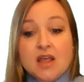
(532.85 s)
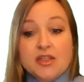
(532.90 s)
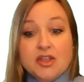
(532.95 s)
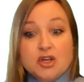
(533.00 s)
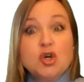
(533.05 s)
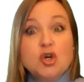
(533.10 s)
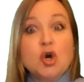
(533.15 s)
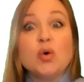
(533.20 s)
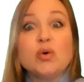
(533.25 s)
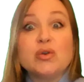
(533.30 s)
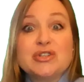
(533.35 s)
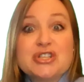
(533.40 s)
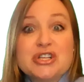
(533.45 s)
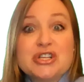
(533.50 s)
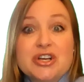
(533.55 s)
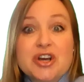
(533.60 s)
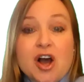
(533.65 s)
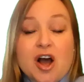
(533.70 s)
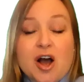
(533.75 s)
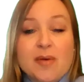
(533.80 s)
the
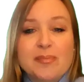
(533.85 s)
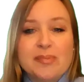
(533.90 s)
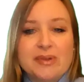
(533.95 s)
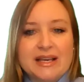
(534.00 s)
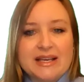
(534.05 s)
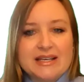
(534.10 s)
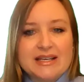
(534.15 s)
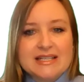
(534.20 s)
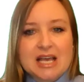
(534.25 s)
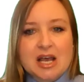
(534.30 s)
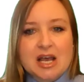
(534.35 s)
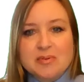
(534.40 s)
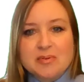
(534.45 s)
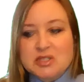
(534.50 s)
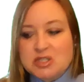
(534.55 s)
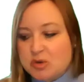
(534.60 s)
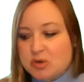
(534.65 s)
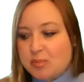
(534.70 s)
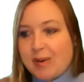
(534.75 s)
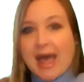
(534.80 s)
Golgi complex
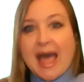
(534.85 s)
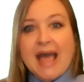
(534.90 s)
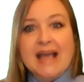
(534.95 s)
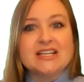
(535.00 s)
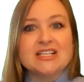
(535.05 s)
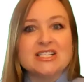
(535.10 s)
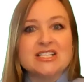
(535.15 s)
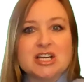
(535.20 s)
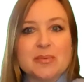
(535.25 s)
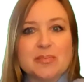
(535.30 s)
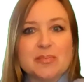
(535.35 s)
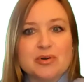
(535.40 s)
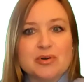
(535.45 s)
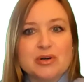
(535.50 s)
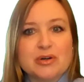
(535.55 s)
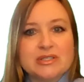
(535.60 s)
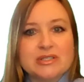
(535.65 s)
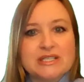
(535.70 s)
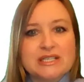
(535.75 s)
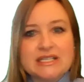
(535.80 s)
helps to package up
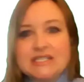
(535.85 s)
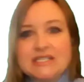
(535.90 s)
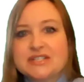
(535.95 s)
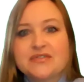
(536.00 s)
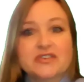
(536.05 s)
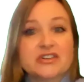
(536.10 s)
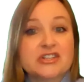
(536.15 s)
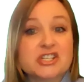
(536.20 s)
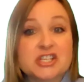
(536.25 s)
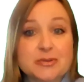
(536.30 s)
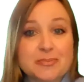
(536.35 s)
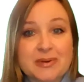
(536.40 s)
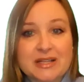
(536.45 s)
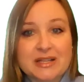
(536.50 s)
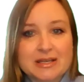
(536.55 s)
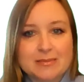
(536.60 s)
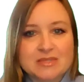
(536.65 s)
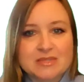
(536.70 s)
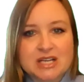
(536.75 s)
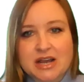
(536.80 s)
proteins for
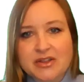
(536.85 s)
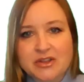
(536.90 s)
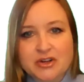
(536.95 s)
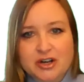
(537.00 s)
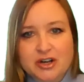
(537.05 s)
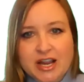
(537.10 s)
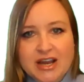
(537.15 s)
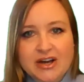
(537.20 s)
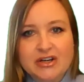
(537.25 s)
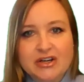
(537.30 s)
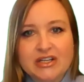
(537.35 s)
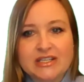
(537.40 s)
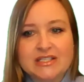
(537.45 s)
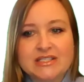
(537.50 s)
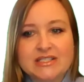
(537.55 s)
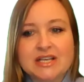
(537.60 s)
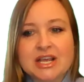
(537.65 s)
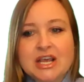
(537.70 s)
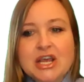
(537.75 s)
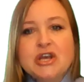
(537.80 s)
shipping them to other
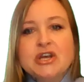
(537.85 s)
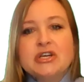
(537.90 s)
areas.